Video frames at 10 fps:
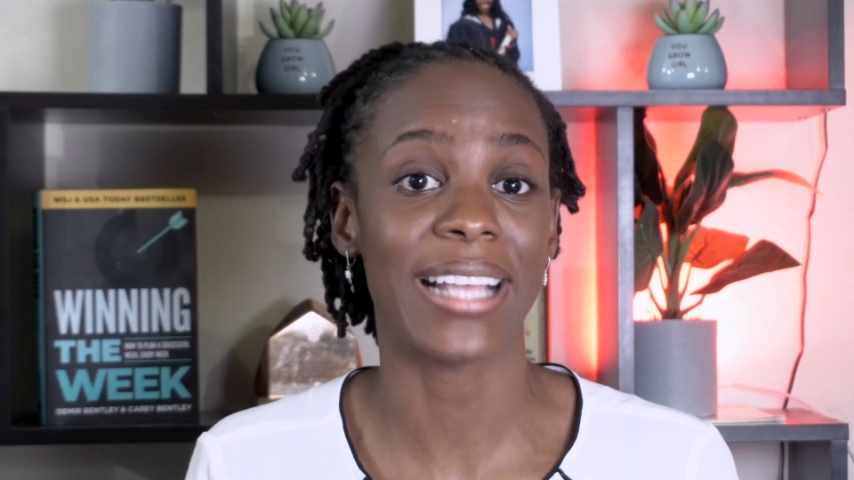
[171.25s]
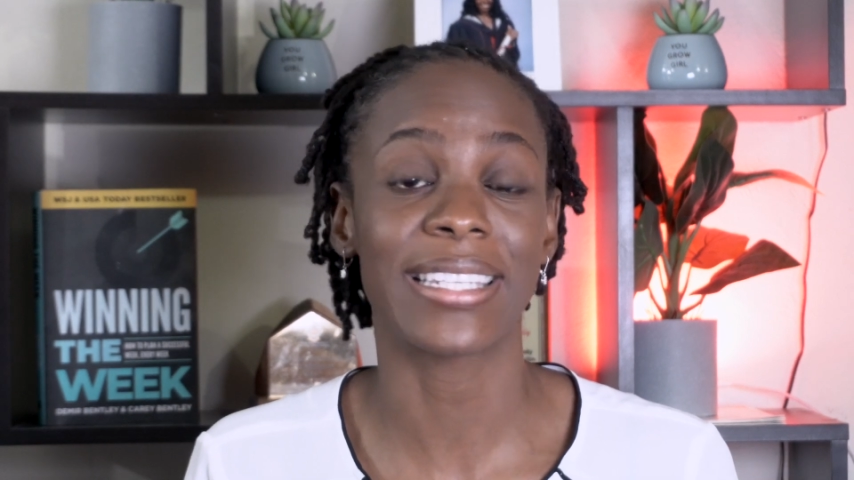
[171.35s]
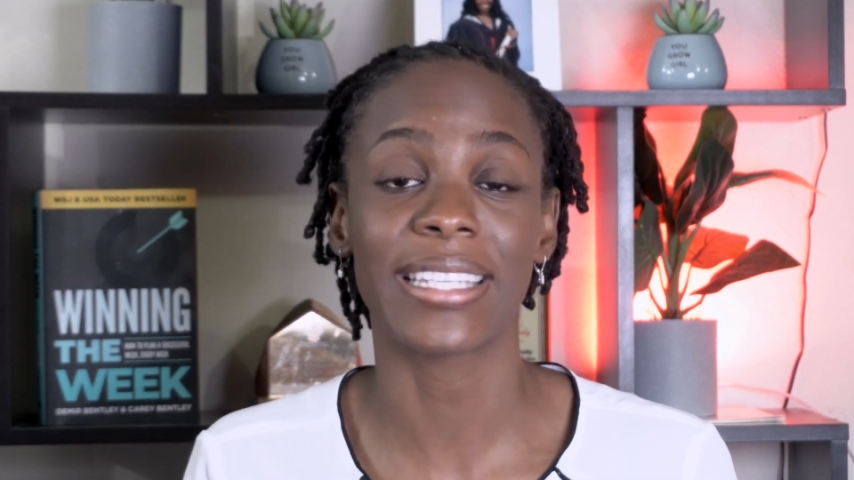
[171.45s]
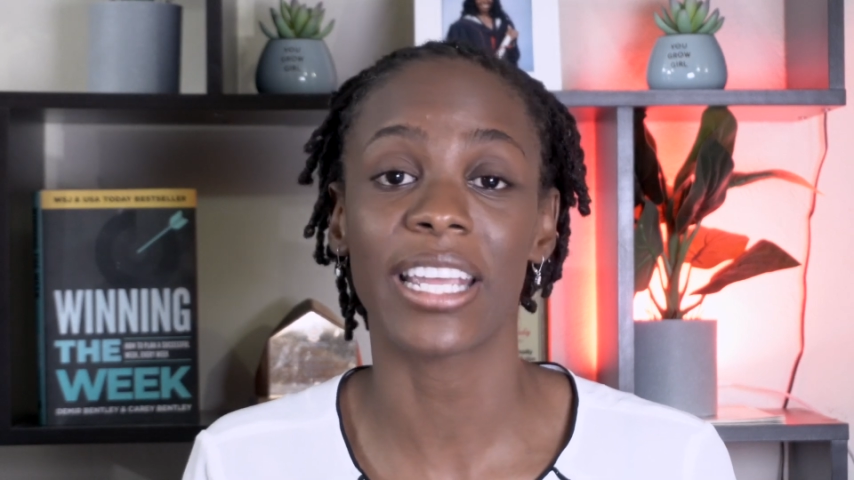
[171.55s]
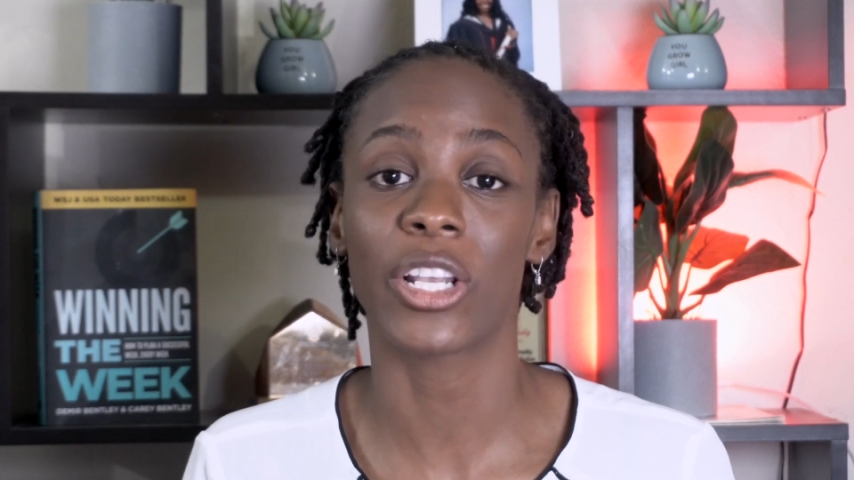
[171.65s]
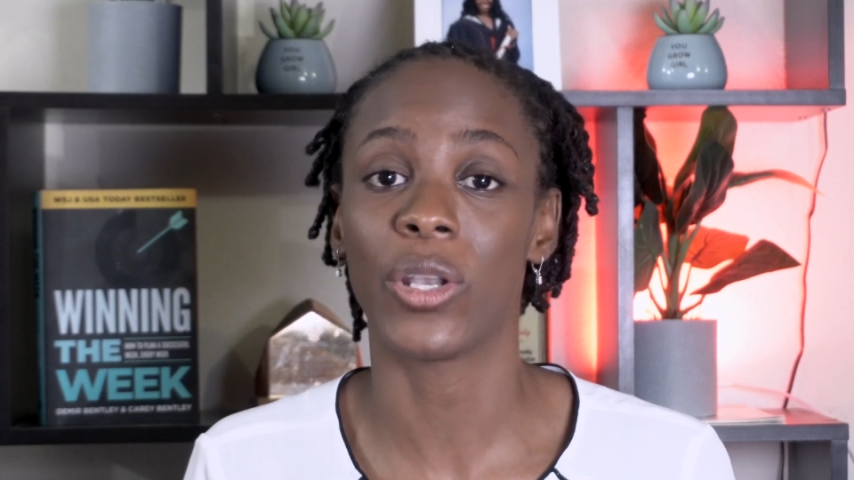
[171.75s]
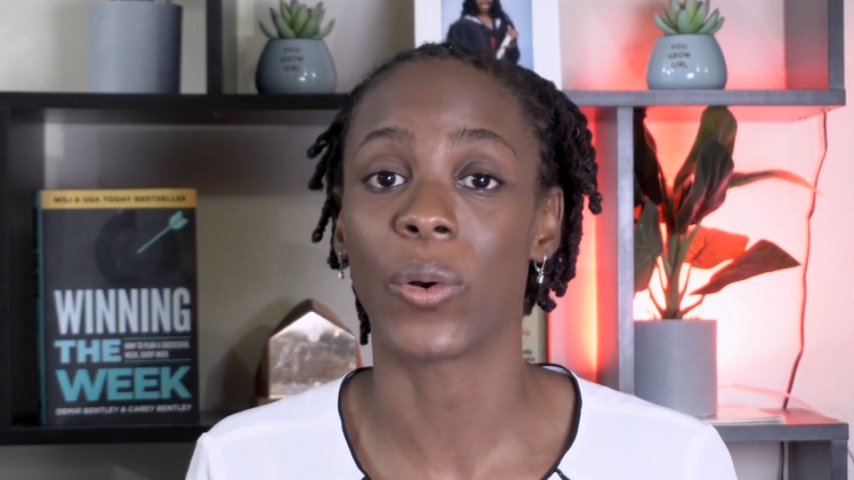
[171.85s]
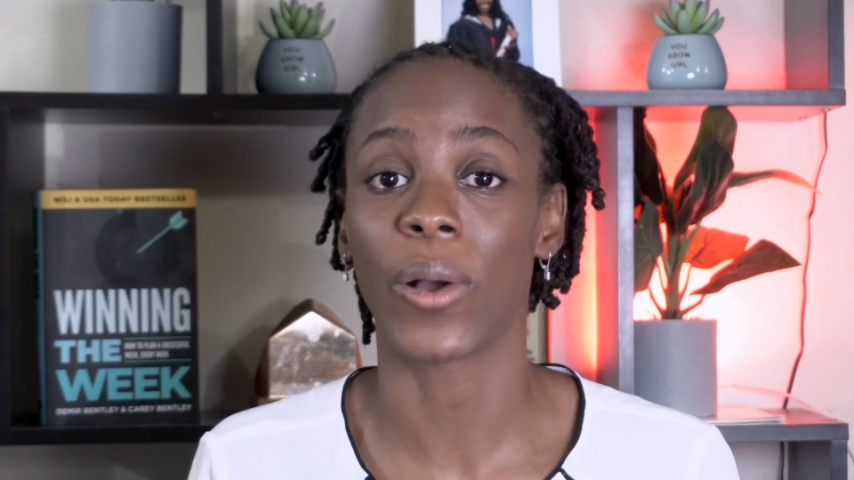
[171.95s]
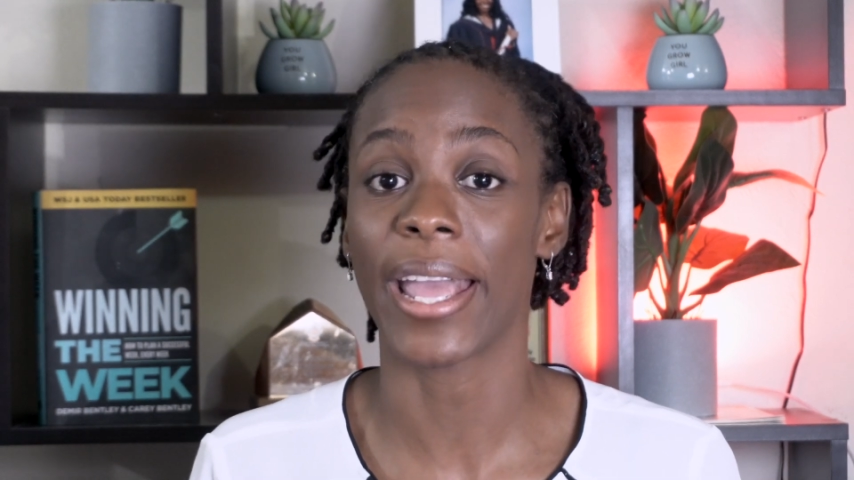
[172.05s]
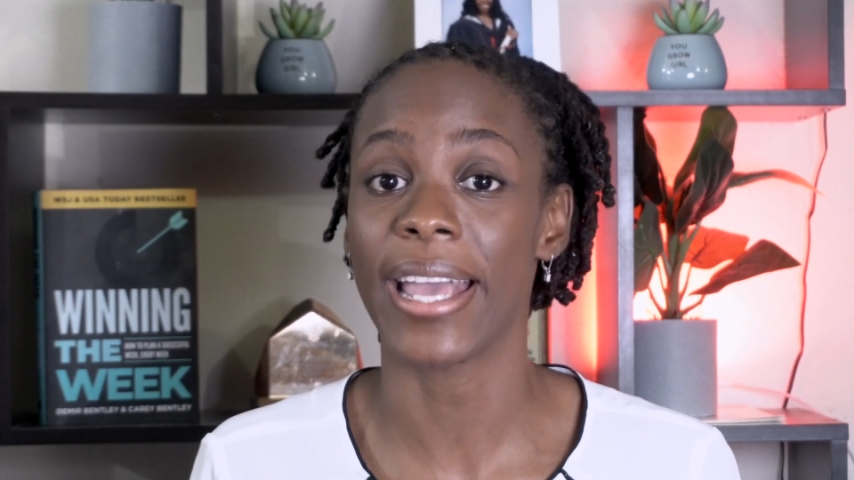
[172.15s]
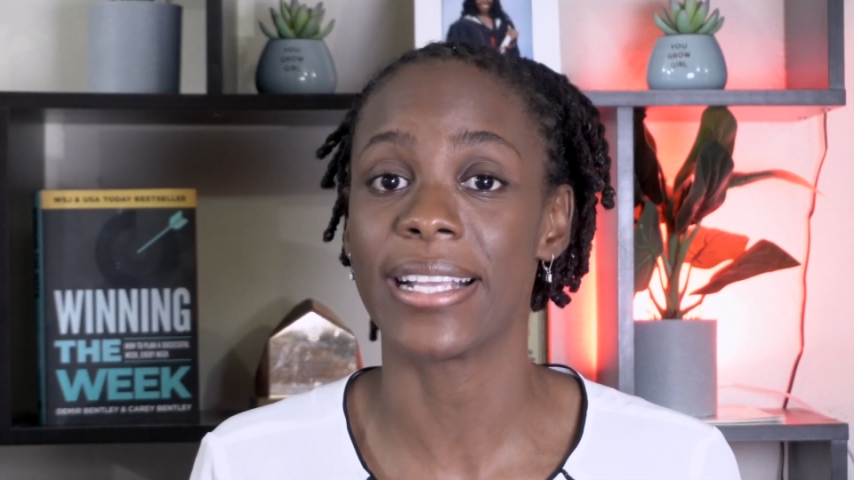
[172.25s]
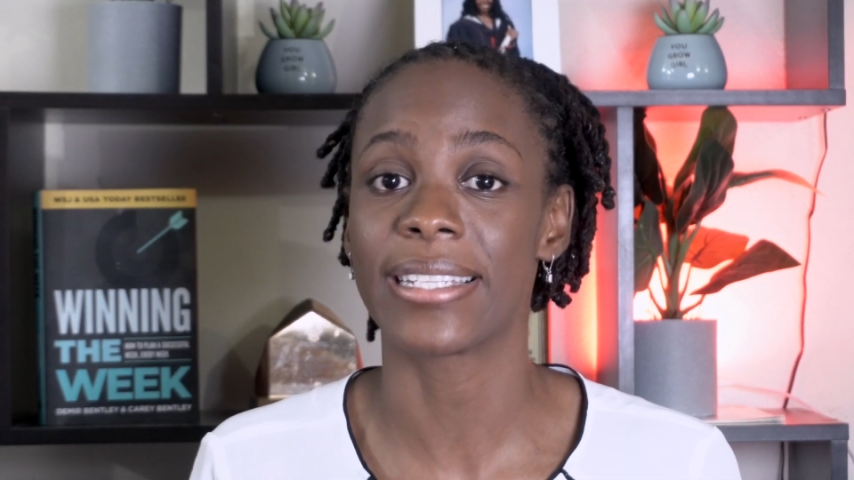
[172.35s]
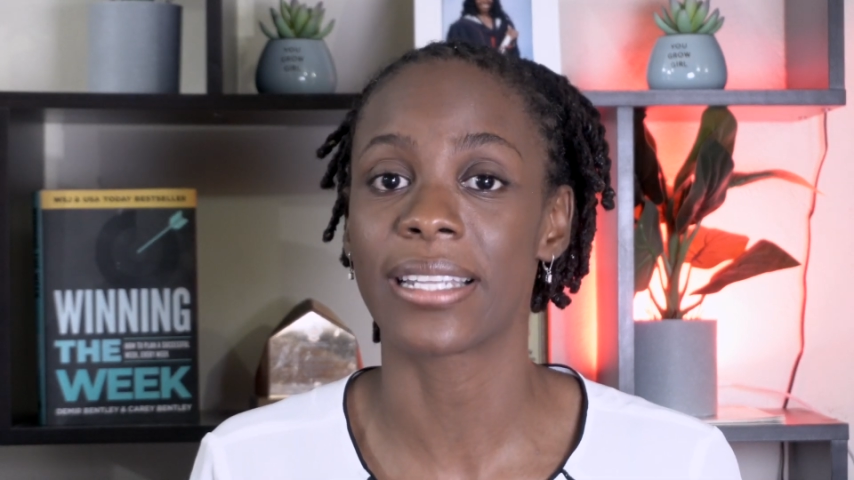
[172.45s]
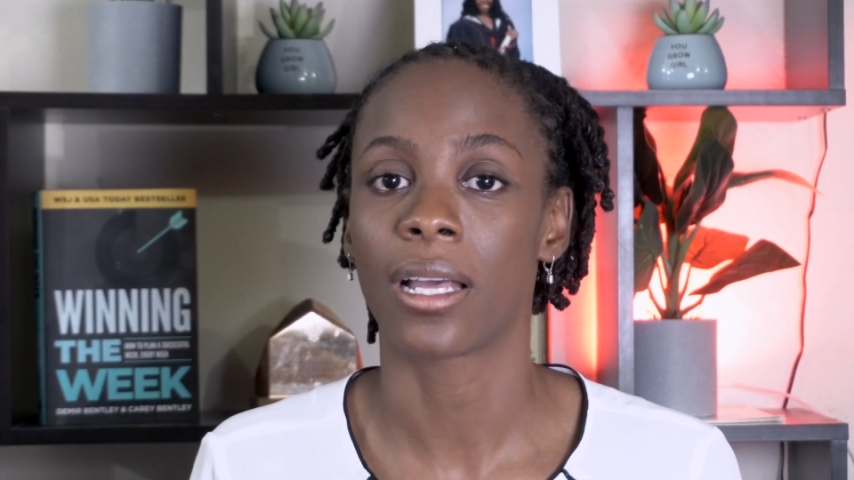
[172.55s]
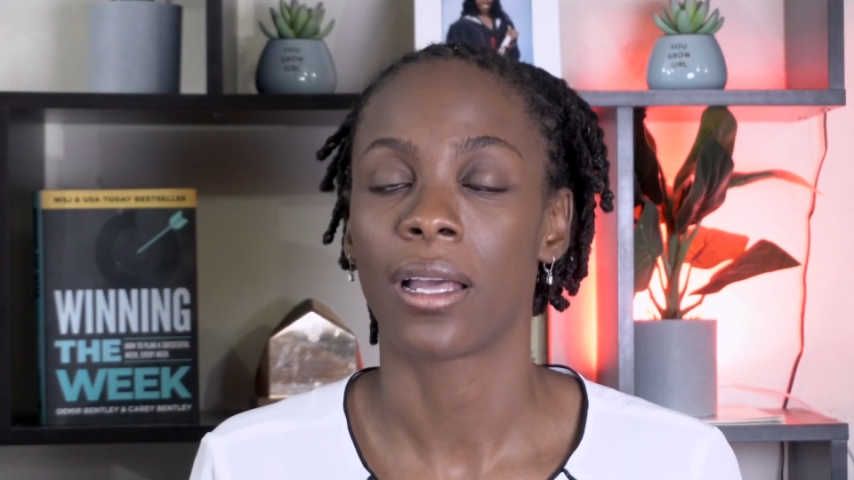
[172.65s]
estate law is